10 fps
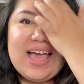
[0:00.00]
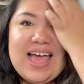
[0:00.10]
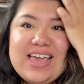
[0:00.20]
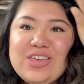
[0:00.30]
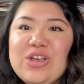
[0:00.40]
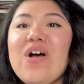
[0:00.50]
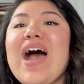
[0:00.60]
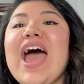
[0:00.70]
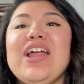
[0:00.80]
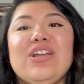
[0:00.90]
you know,
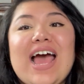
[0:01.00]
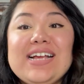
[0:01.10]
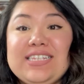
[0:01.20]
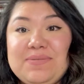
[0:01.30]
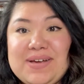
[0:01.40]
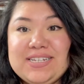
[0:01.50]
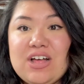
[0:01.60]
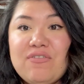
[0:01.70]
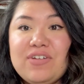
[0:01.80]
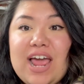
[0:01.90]
I see myself,